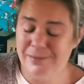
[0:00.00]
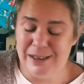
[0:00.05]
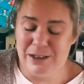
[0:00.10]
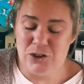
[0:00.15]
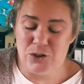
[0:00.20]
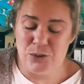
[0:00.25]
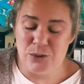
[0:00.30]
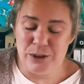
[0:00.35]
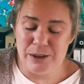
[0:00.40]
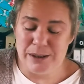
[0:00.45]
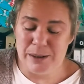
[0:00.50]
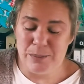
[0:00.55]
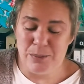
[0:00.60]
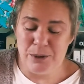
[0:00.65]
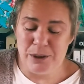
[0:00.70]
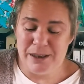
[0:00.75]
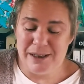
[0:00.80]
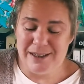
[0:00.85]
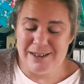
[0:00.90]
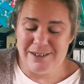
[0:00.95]
it's really
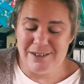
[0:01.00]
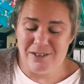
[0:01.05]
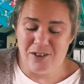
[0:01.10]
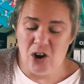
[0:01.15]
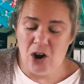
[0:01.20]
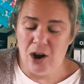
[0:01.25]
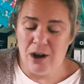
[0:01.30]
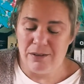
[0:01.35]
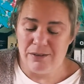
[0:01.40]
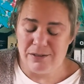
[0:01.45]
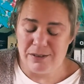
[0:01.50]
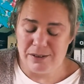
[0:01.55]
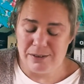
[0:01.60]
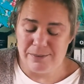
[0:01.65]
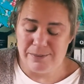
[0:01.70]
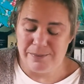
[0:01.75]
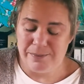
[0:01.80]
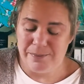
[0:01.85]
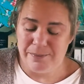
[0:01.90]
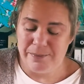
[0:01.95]
pretty and soft.
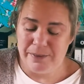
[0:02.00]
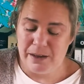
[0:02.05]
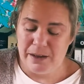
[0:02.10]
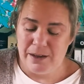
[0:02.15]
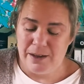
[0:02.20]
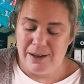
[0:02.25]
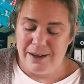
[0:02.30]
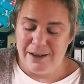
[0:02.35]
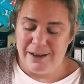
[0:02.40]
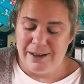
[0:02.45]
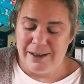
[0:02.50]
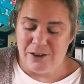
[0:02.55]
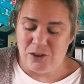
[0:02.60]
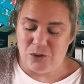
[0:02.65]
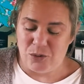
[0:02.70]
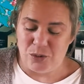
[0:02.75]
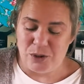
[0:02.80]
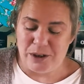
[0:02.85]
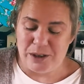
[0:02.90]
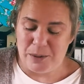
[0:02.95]

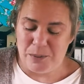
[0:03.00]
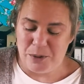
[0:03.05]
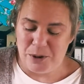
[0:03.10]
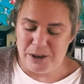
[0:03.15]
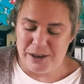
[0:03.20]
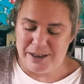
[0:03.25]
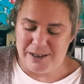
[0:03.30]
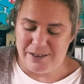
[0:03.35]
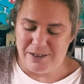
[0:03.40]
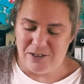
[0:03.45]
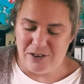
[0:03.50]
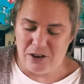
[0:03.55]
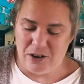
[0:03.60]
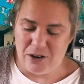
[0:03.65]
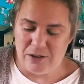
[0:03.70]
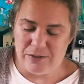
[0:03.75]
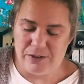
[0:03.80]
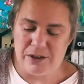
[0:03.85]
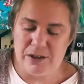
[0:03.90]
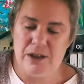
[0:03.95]
It's really pretty and
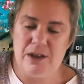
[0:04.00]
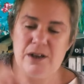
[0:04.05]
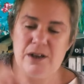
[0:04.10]
soft.